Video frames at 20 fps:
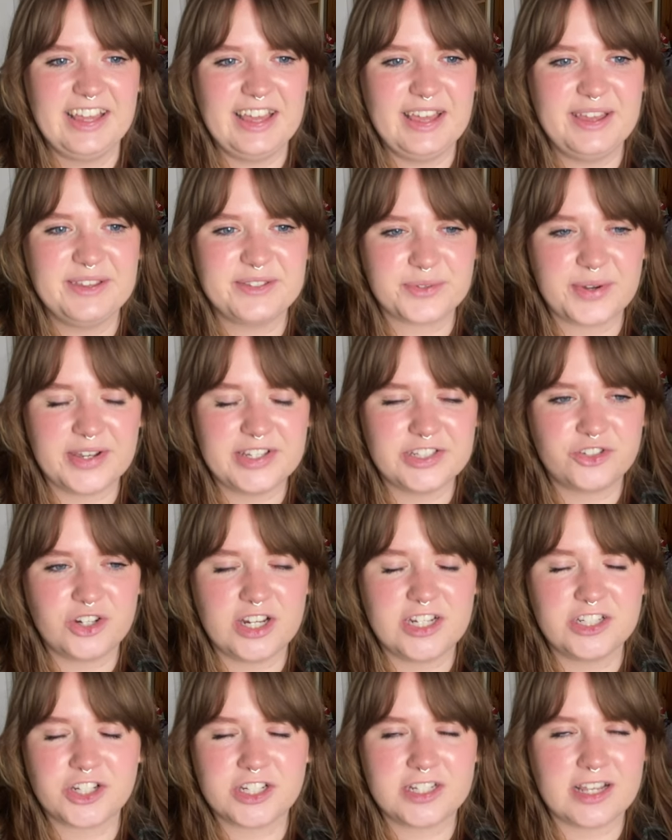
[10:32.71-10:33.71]
It's quite
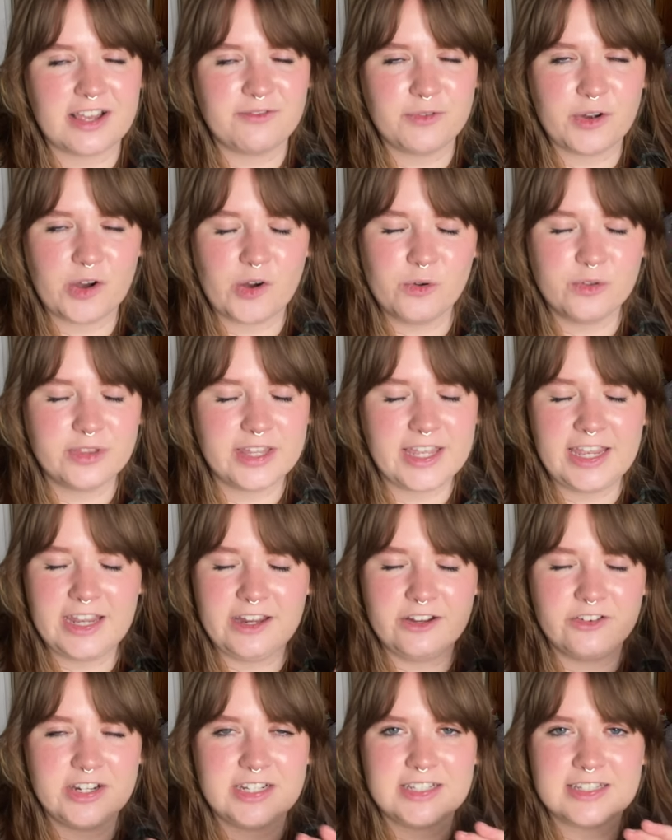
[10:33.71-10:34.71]
strange because I'm only
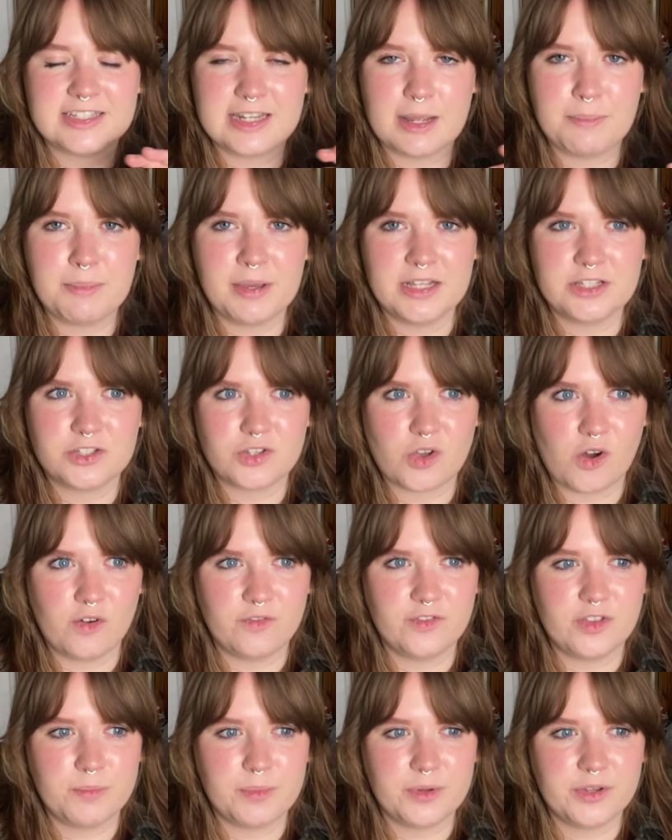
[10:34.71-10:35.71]
hearing snippets
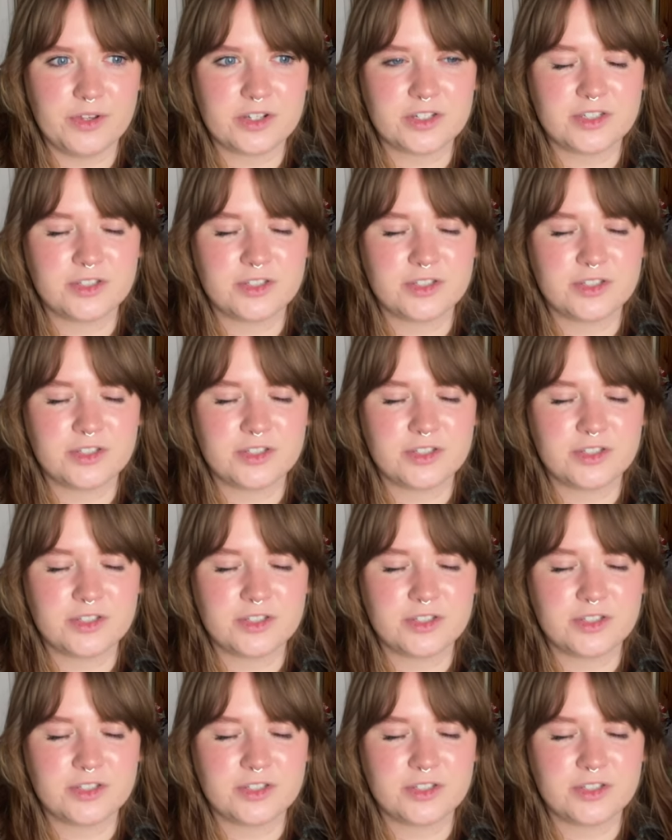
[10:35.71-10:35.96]
of the book.